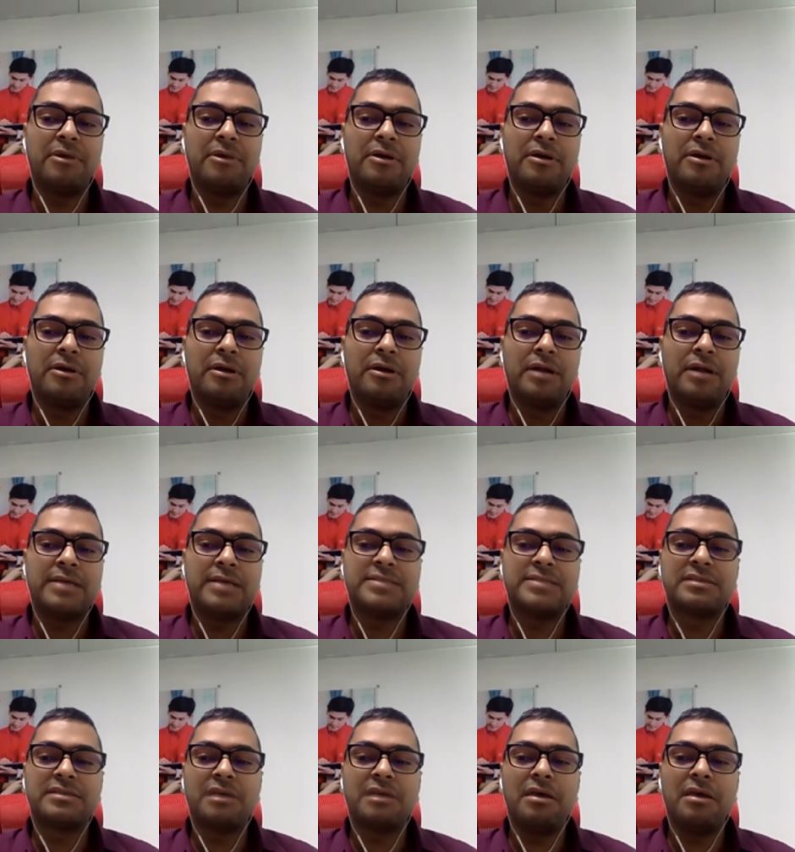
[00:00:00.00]
Like
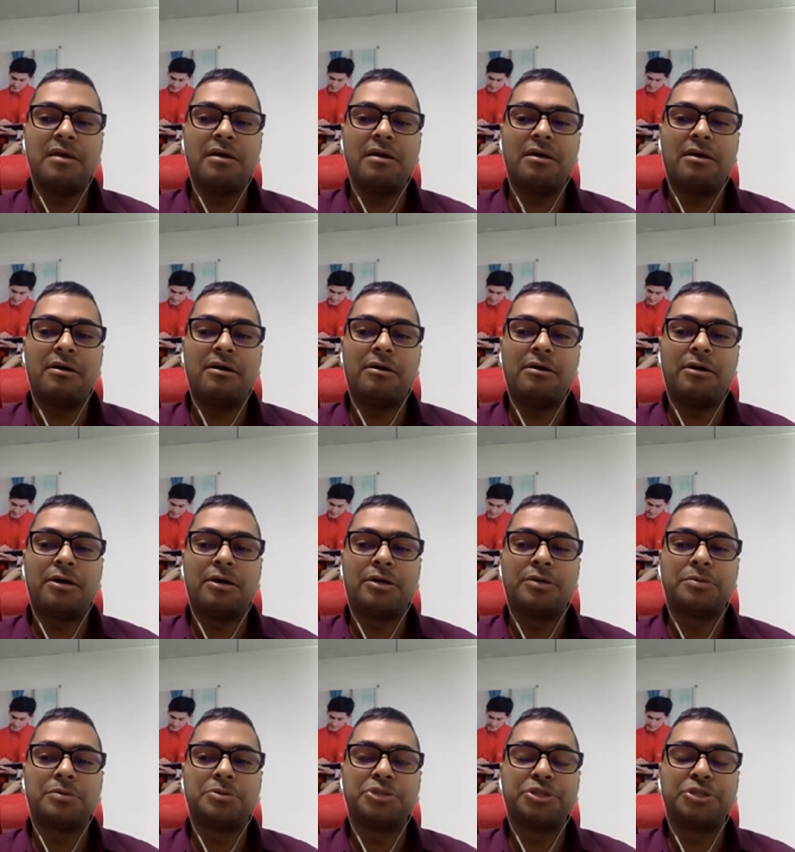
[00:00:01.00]
say
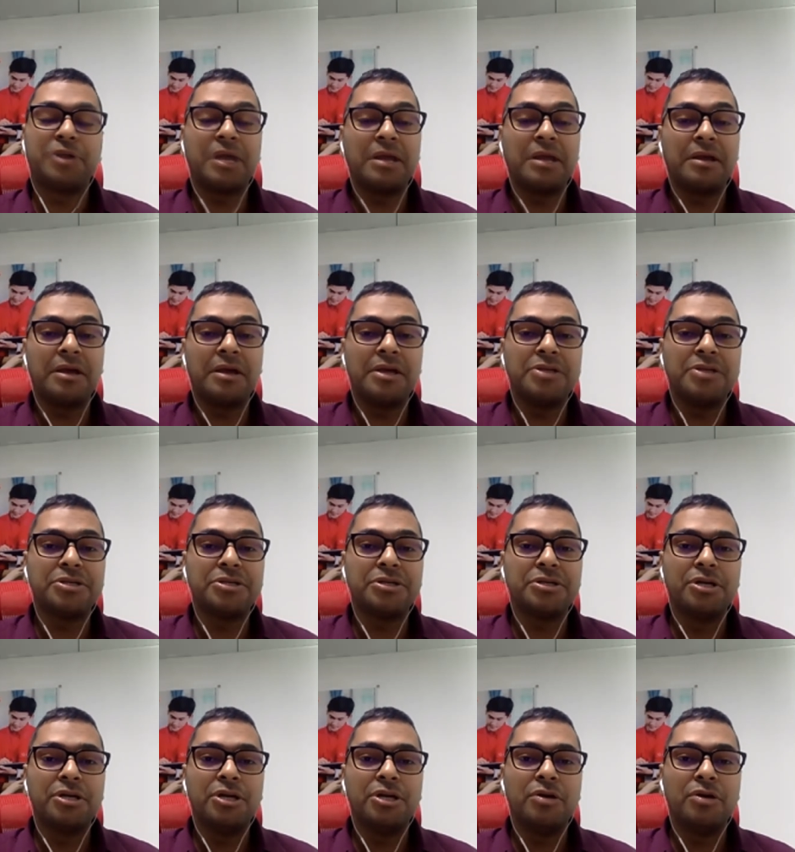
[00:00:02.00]
shrinkage,
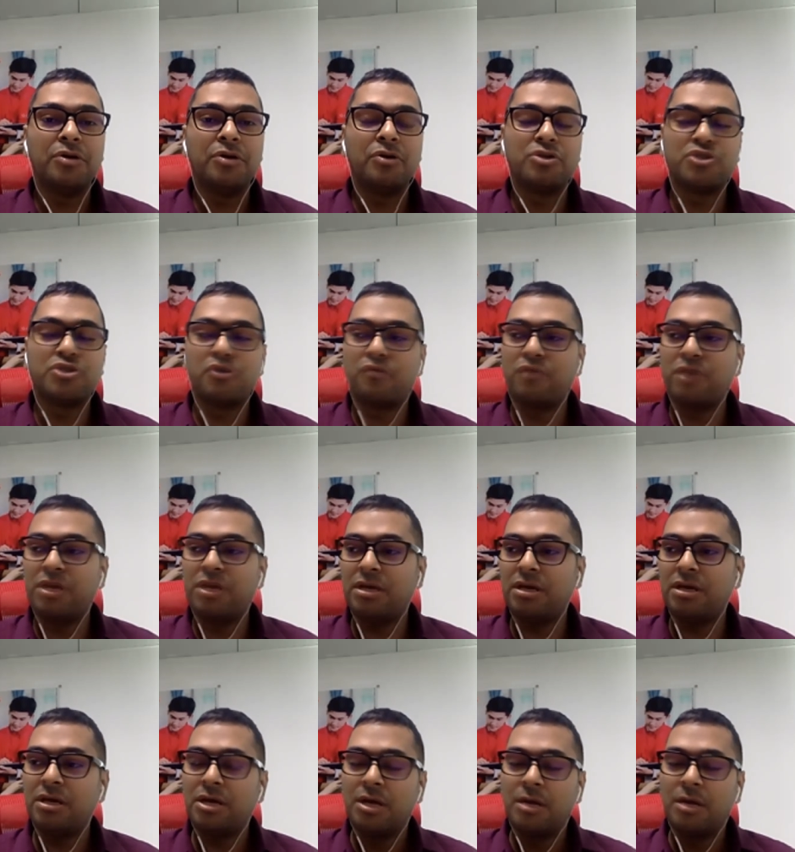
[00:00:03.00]
so
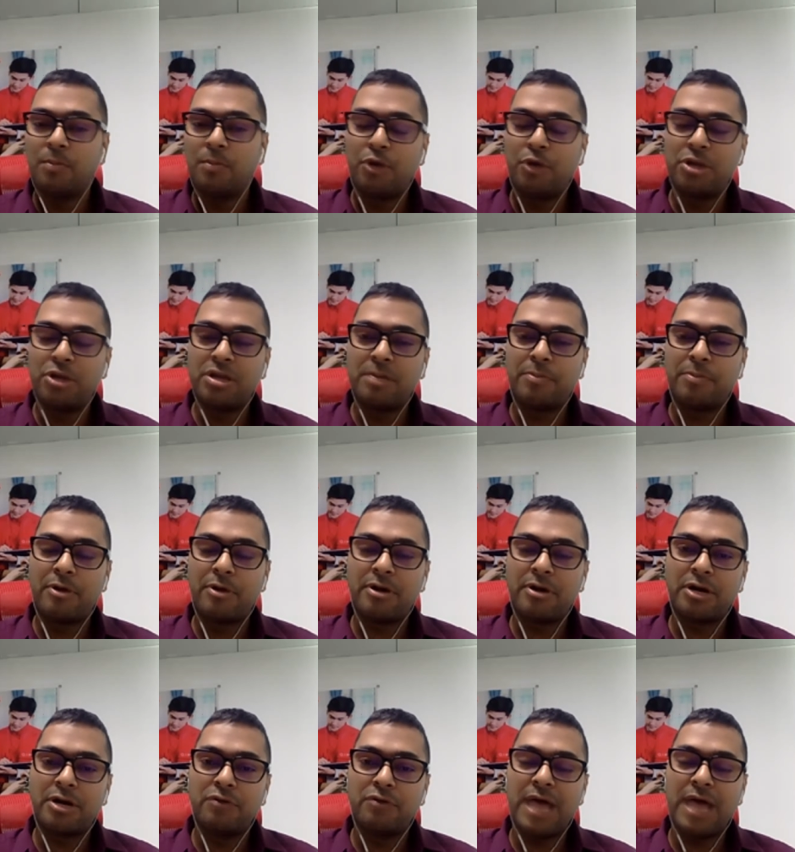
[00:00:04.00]
we put the
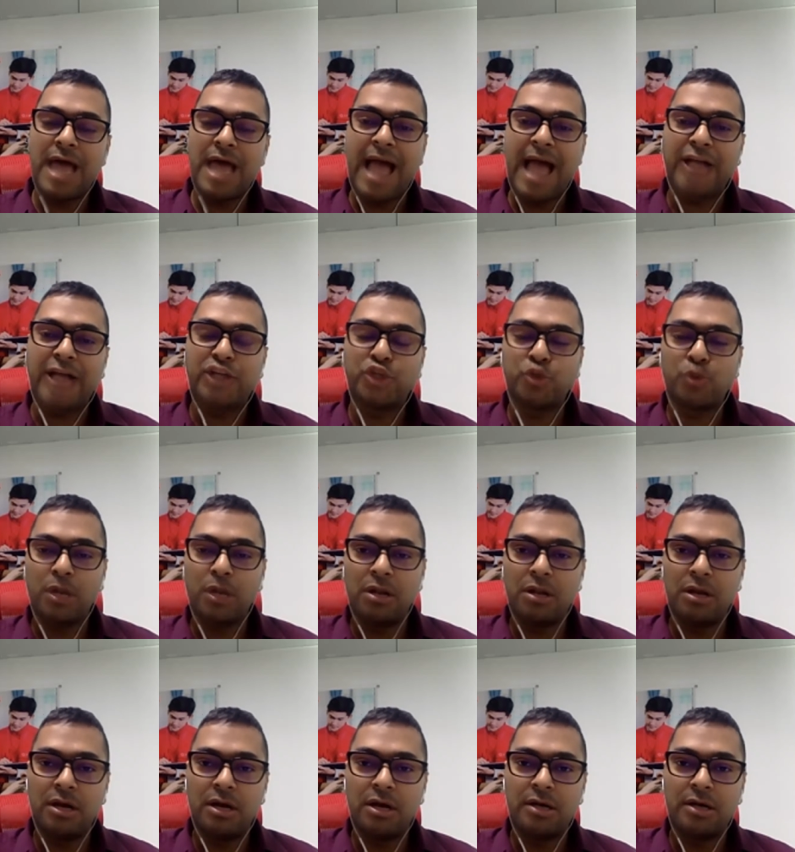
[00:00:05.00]
product to the
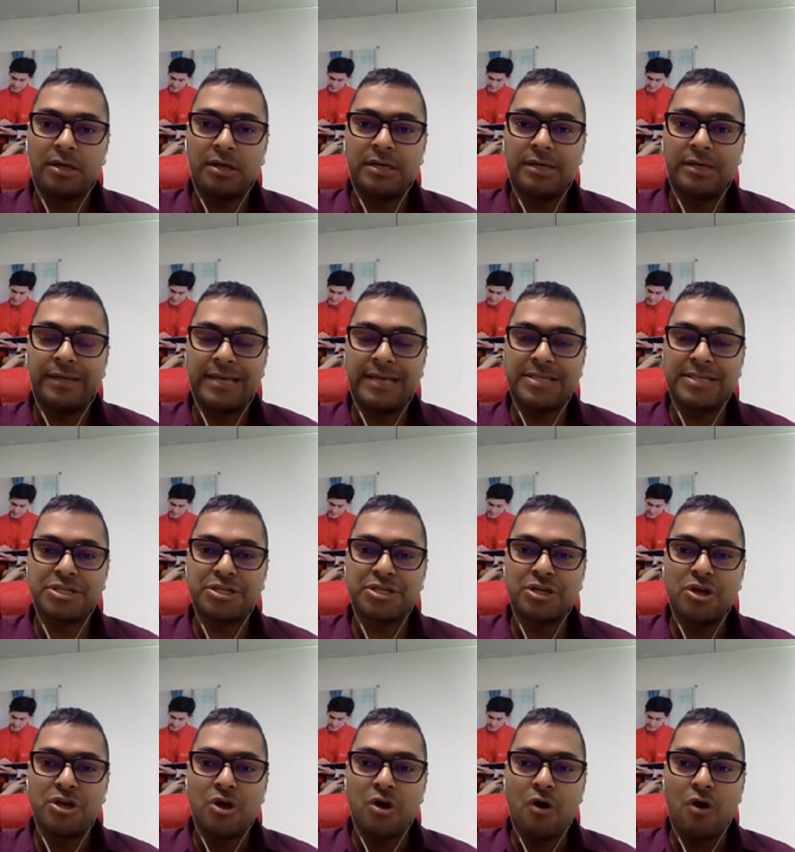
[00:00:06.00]
actual test
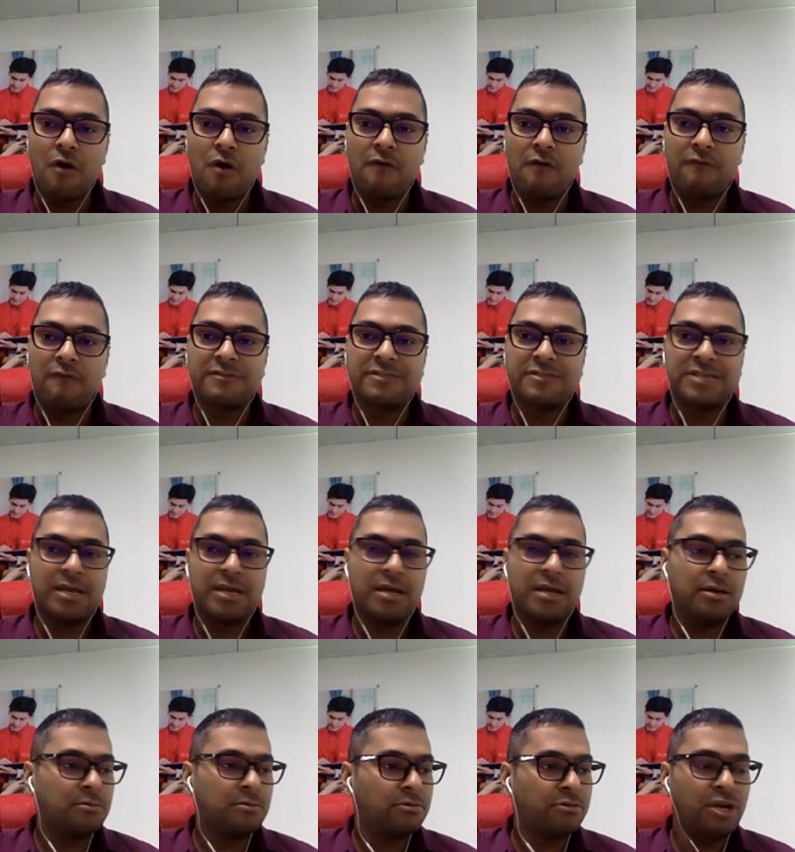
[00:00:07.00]
of
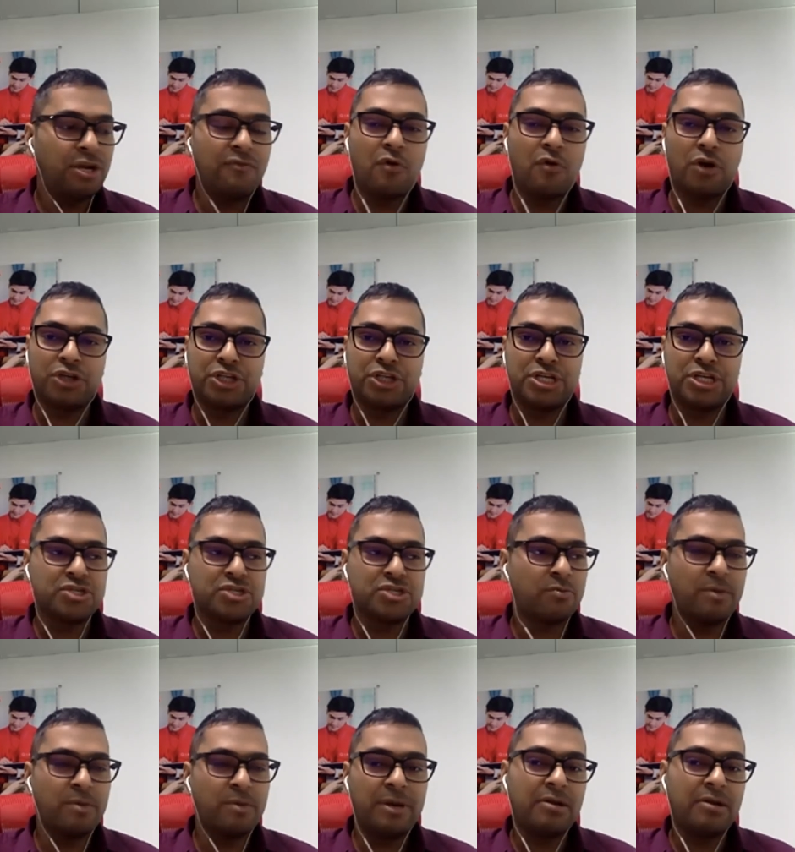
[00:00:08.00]
say 3 washes or
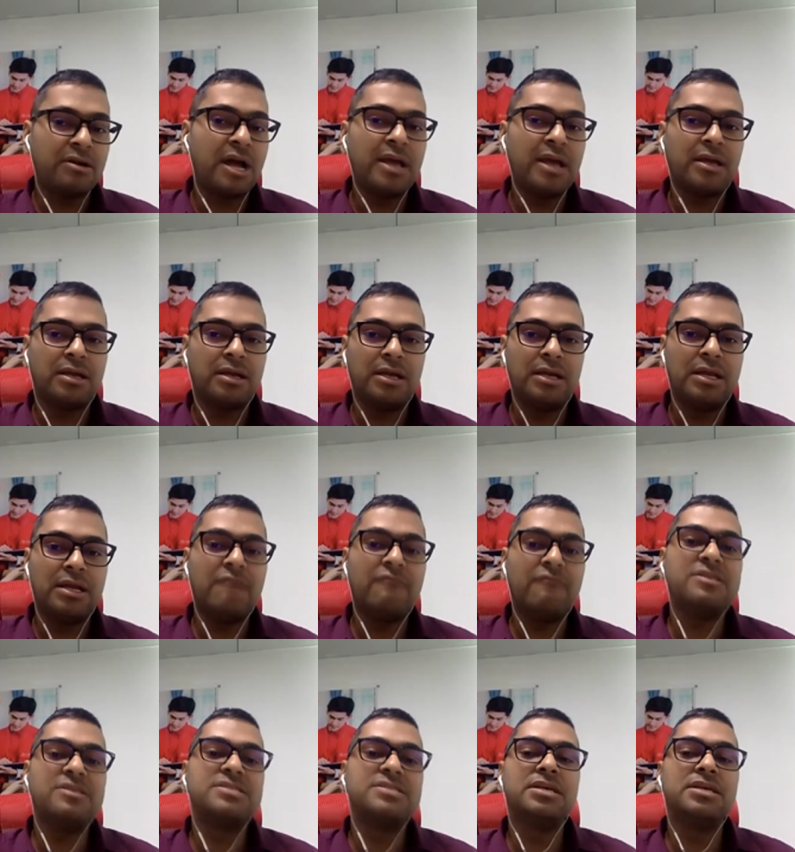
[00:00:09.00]
maybe dry clean, and we
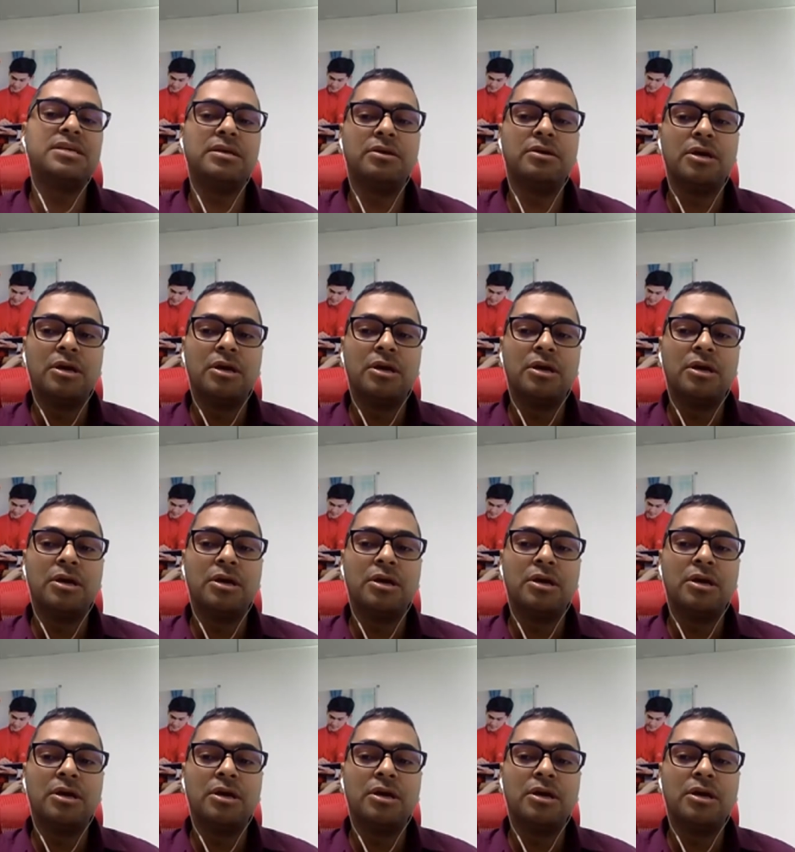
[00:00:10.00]
see